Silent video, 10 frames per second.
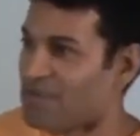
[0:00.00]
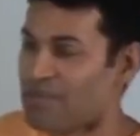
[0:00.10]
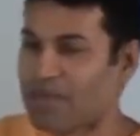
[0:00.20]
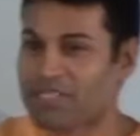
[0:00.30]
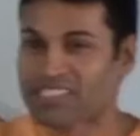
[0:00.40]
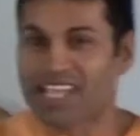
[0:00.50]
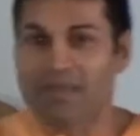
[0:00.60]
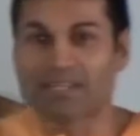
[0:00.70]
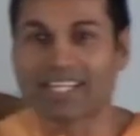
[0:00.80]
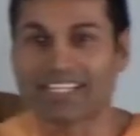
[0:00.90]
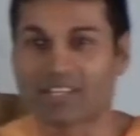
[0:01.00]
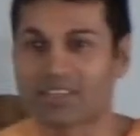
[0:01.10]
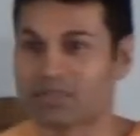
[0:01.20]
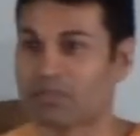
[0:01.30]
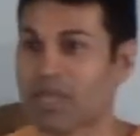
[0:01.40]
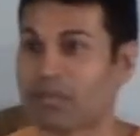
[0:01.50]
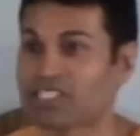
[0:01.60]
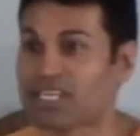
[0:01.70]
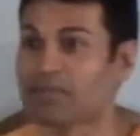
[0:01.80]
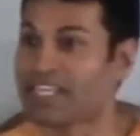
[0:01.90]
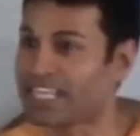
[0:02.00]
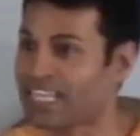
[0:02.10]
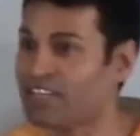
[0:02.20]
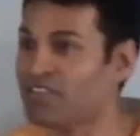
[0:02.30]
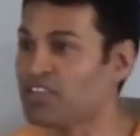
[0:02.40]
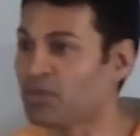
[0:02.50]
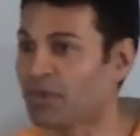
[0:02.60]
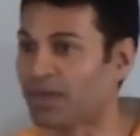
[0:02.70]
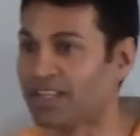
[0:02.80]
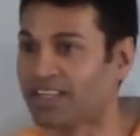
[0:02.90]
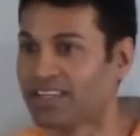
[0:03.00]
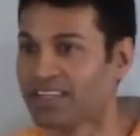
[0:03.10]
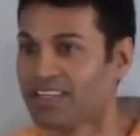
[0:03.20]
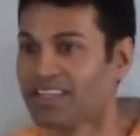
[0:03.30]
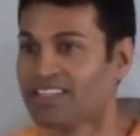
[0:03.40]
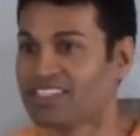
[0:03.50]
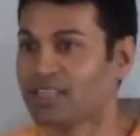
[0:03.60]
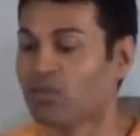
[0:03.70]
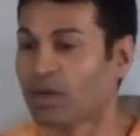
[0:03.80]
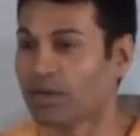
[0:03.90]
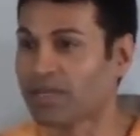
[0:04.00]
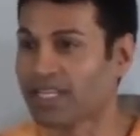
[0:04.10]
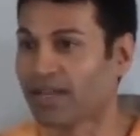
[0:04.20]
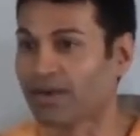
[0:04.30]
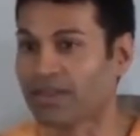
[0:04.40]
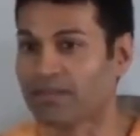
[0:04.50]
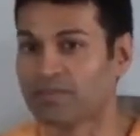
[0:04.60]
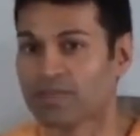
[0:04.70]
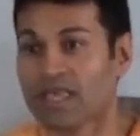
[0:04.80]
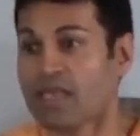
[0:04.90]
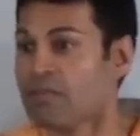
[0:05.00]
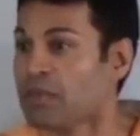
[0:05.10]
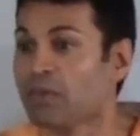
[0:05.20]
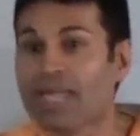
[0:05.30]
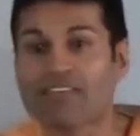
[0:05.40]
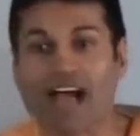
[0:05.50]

Maybe it's time to let go. Maybe it's time to take an inventory to see what are we carrying. Maybe we have